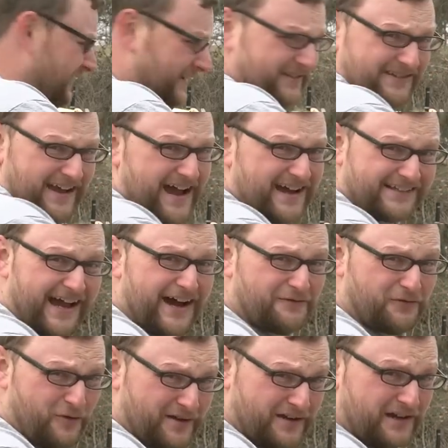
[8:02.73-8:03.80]
these guys out
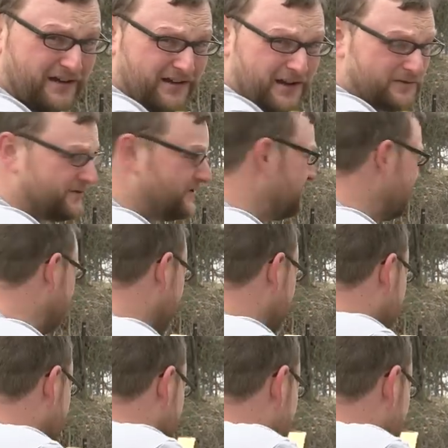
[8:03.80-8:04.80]
before they get close to me here.